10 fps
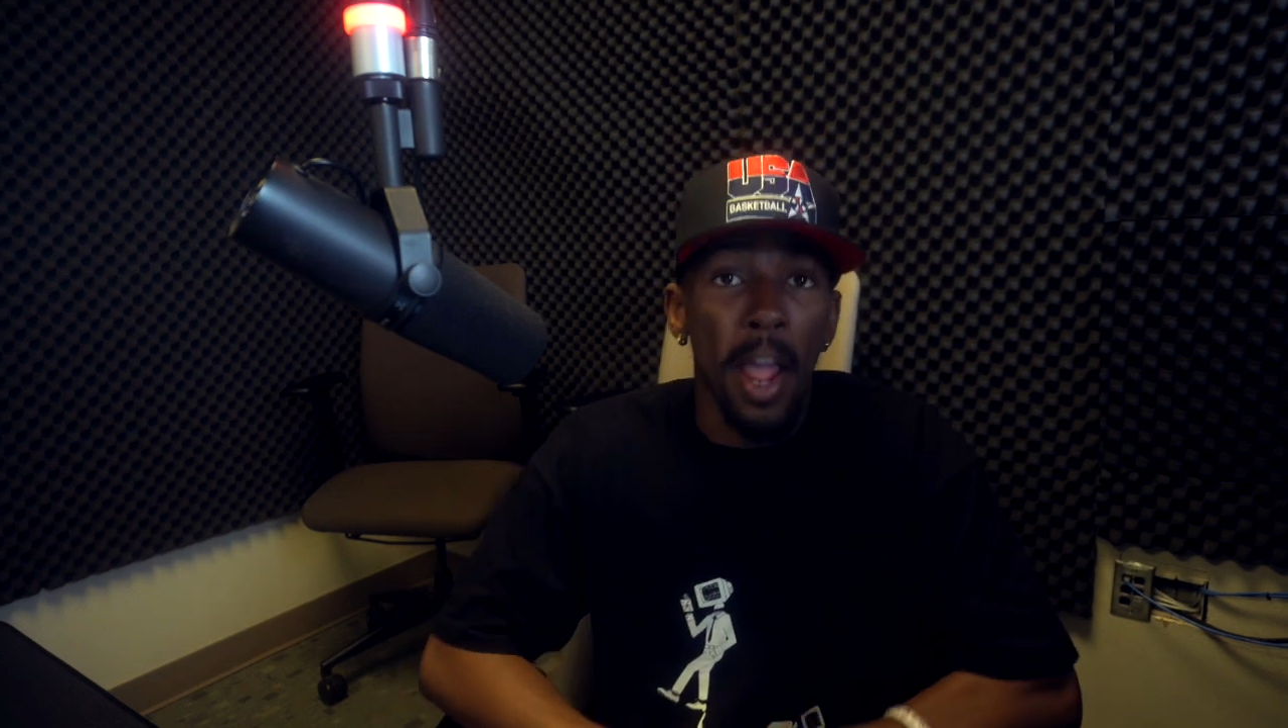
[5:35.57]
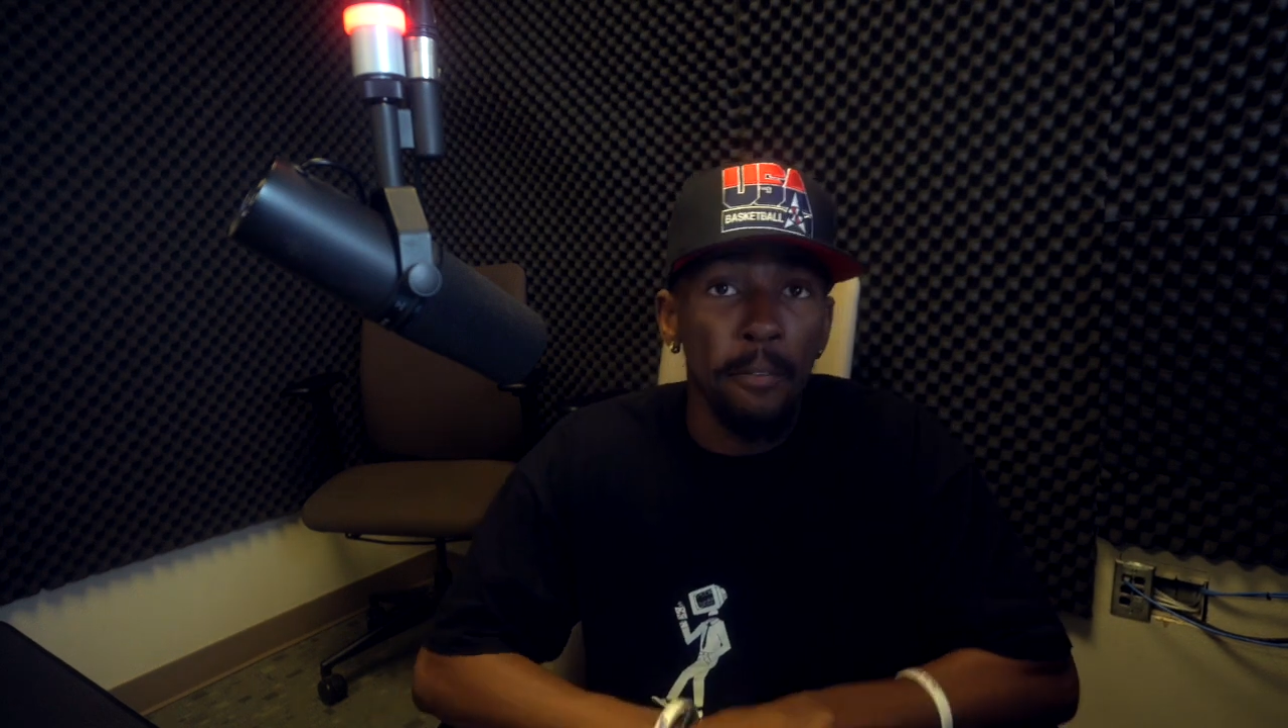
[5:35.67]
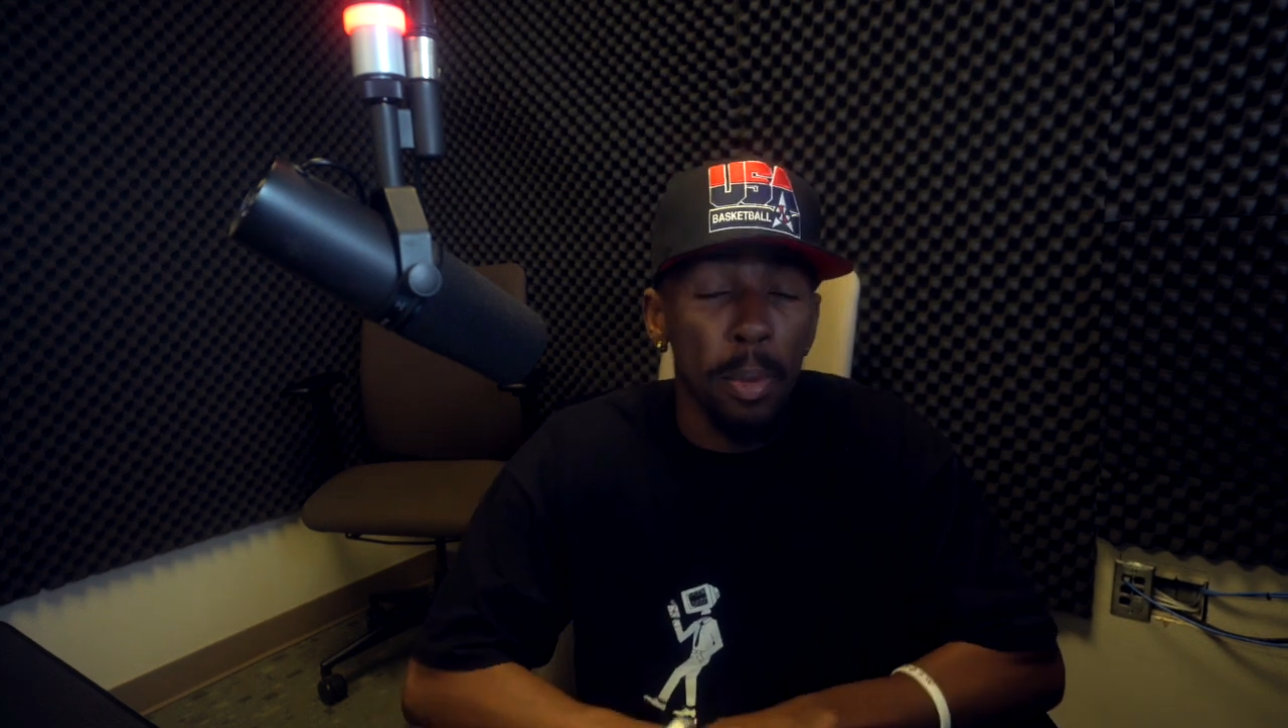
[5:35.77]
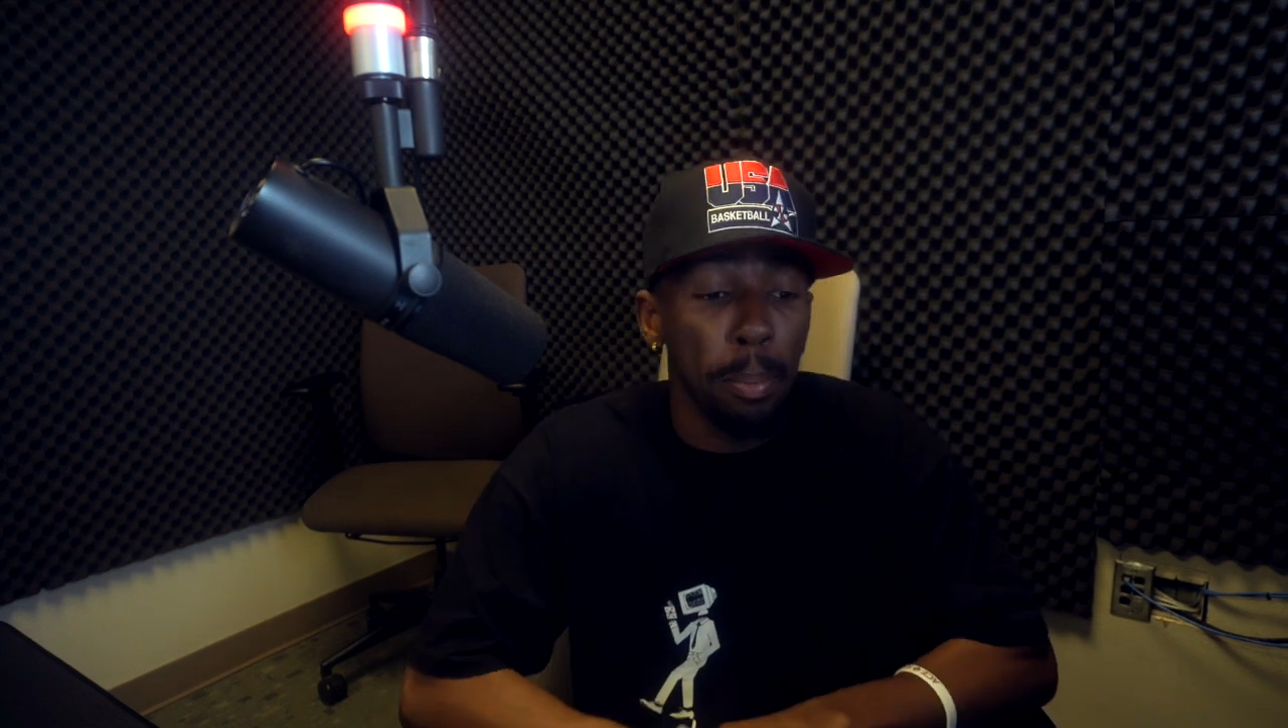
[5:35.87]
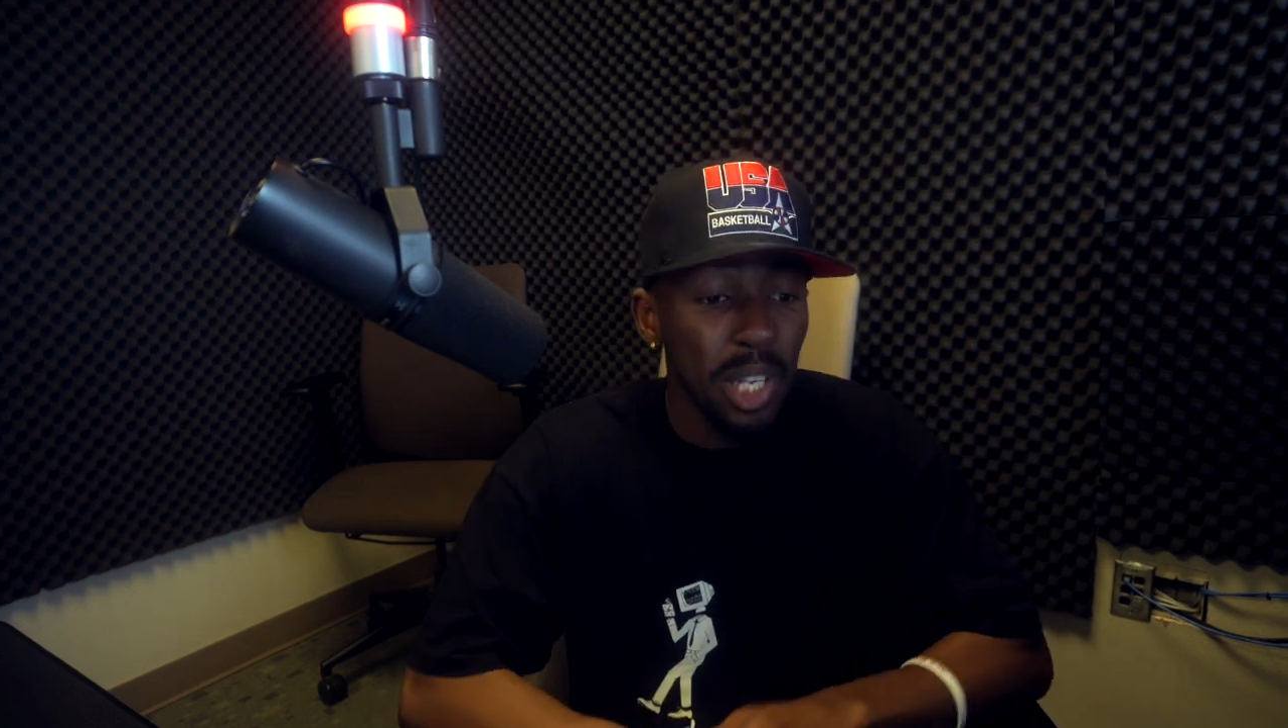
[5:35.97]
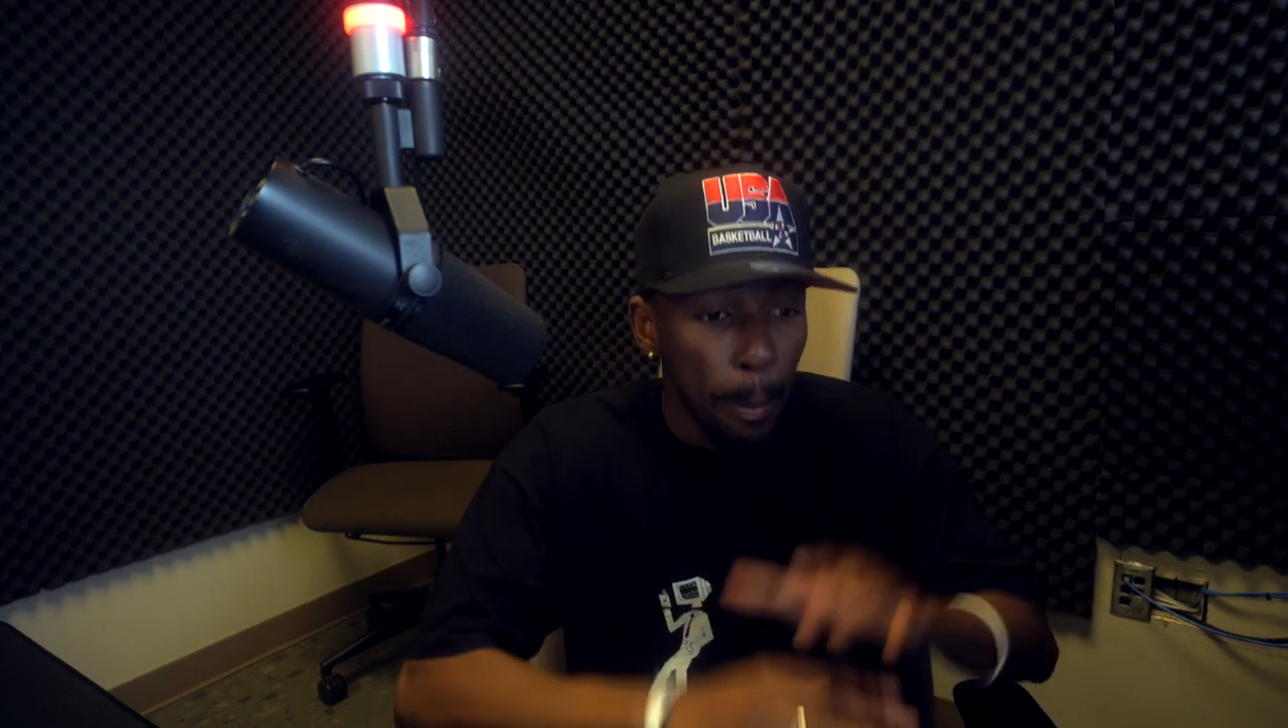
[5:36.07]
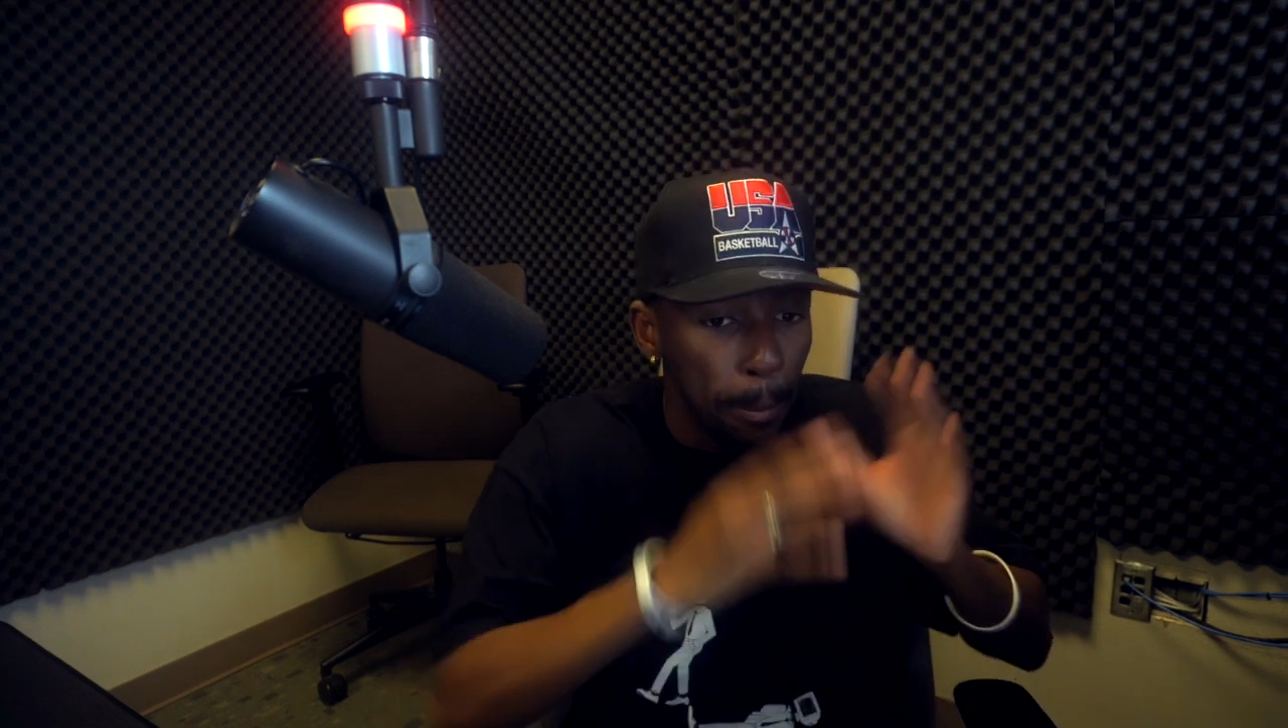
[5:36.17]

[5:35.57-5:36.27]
MVP